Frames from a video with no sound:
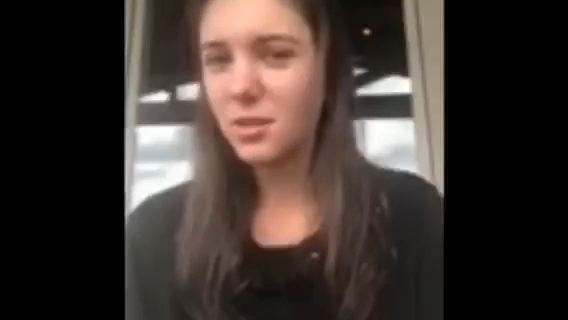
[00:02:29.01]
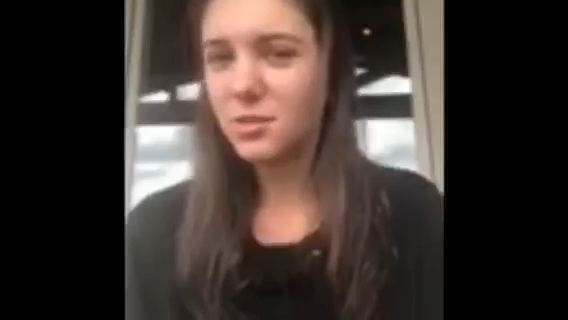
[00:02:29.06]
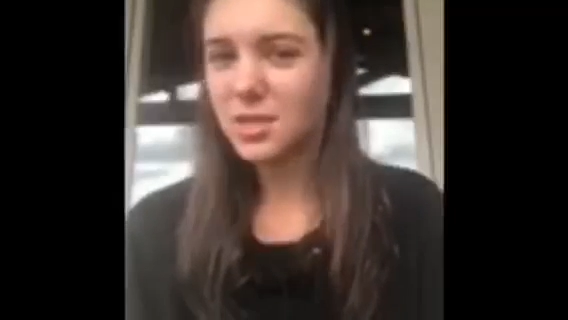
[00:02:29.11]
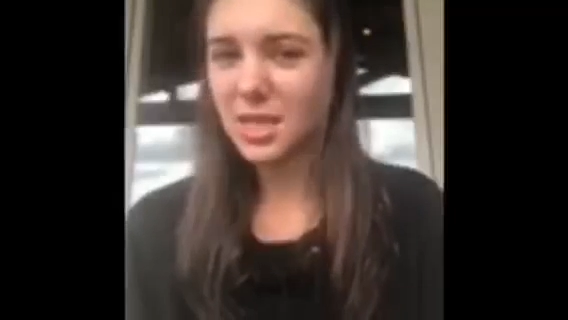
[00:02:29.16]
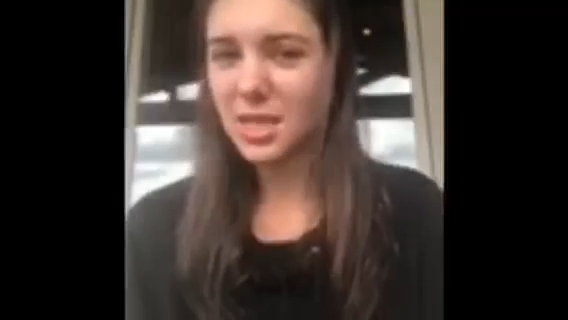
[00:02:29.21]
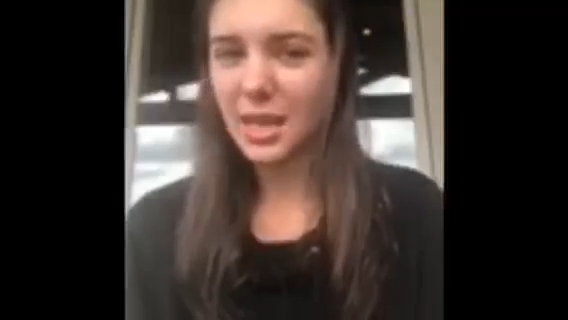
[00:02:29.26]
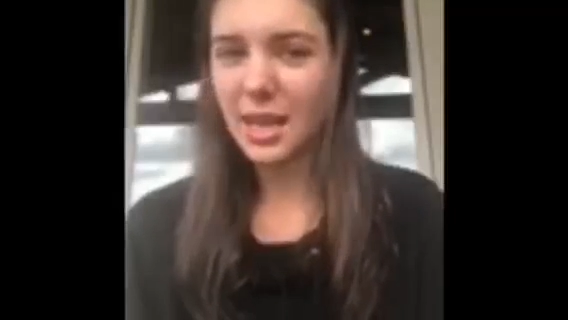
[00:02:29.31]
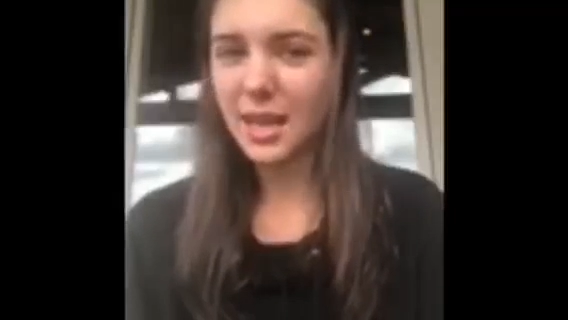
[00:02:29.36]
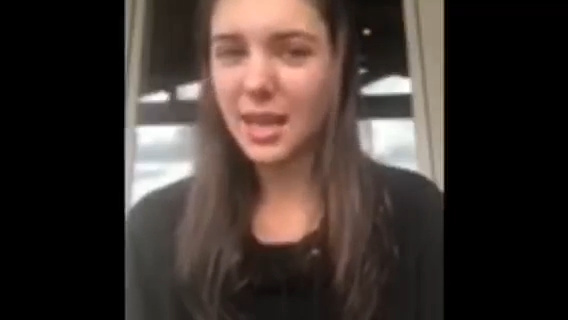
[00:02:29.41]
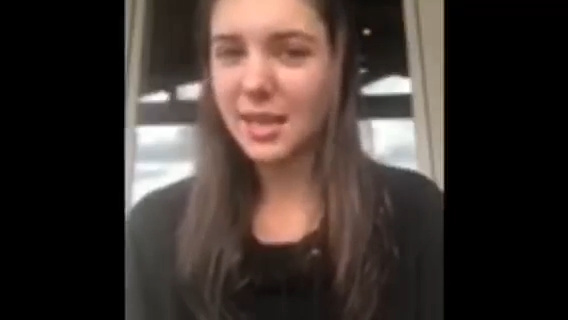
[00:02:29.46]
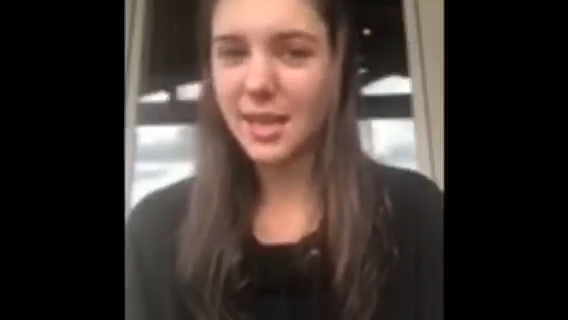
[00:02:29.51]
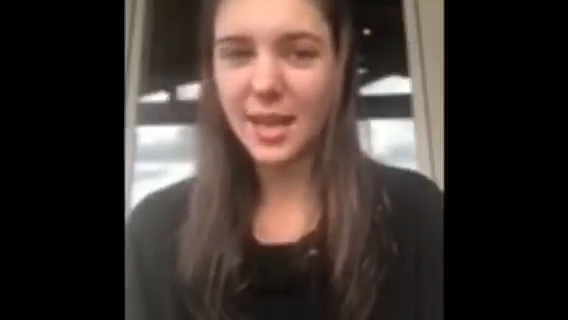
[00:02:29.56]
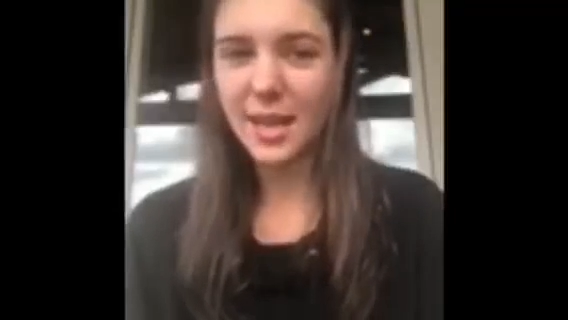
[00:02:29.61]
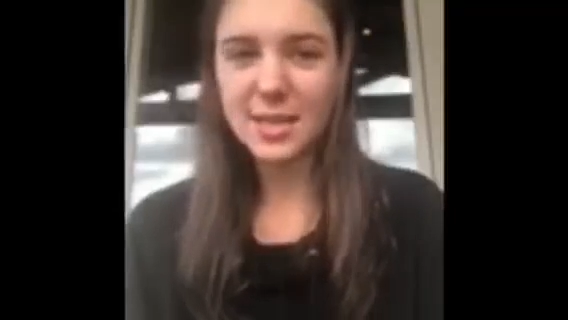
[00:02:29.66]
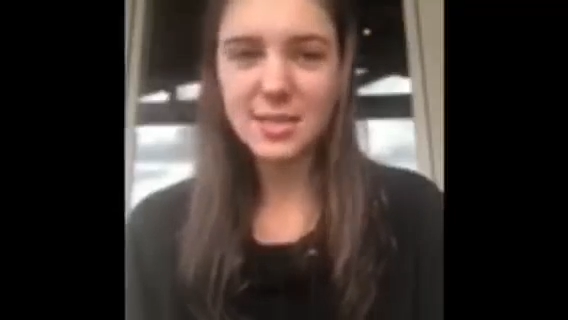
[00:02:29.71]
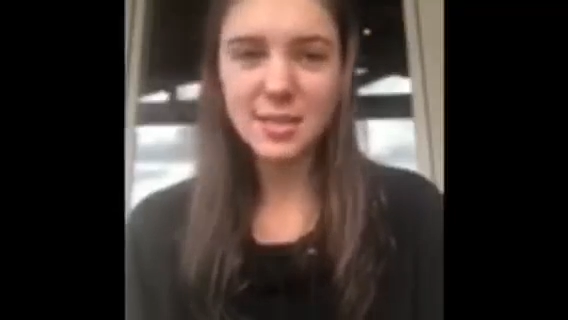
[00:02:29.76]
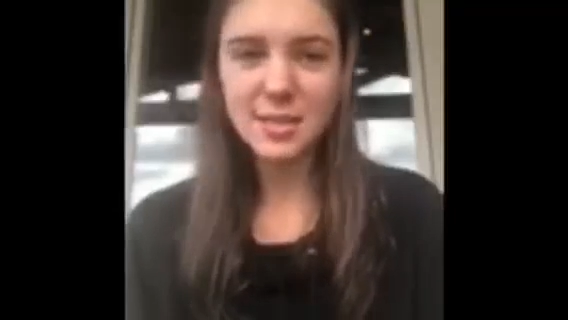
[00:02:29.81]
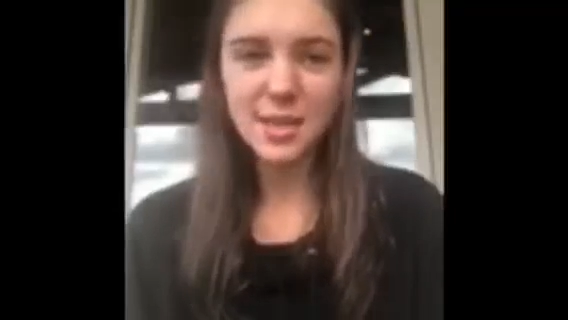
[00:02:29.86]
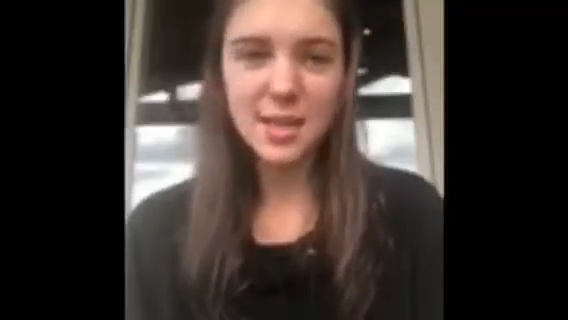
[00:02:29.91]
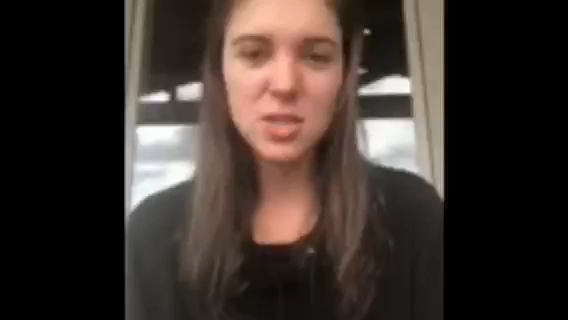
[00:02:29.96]
using it in
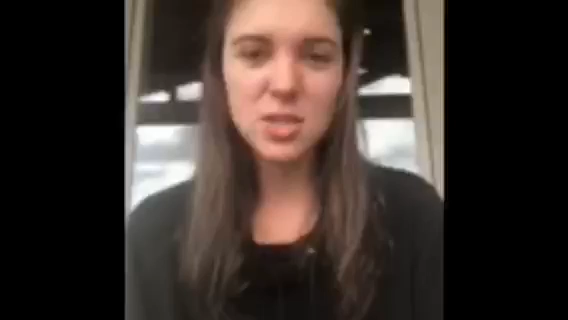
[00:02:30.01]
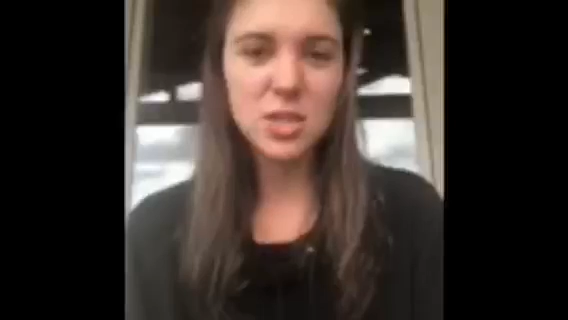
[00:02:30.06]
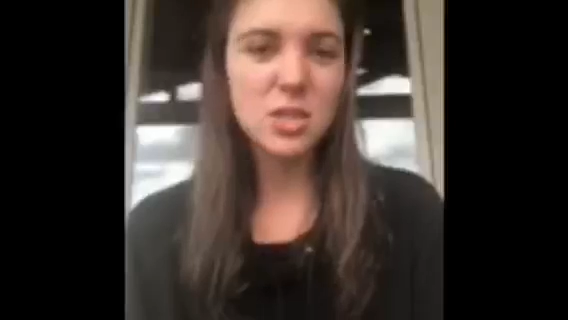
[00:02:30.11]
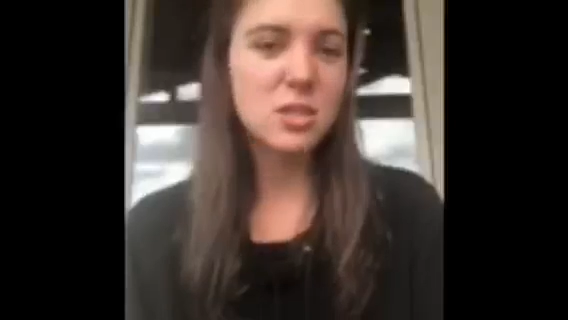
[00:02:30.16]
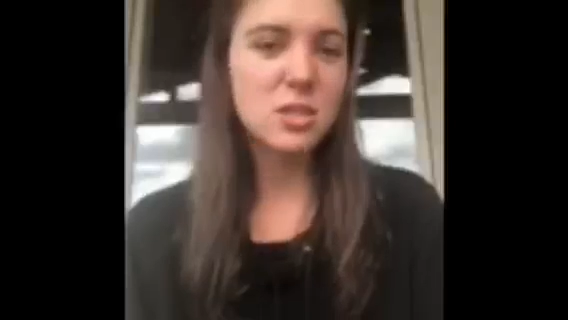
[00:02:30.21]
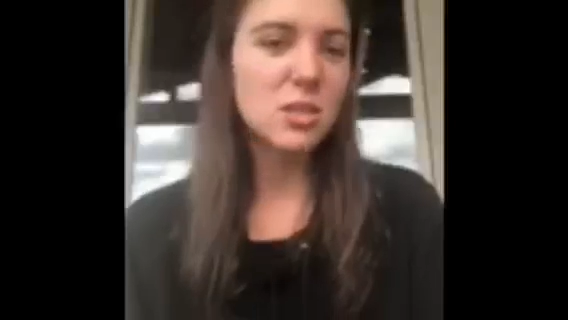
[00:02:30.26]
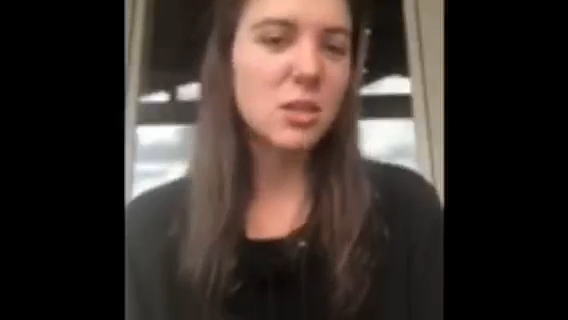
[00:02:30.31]
isolation,